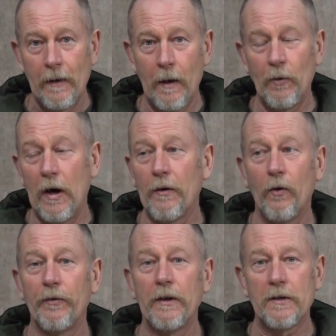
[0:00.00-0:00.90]
I'm, I do
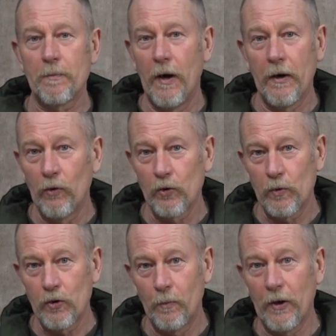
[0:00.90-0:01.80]
not think it's Bear Grylls
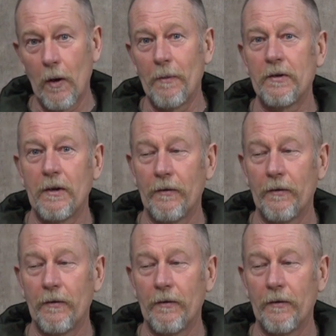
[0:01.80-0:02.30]
we should be commenting.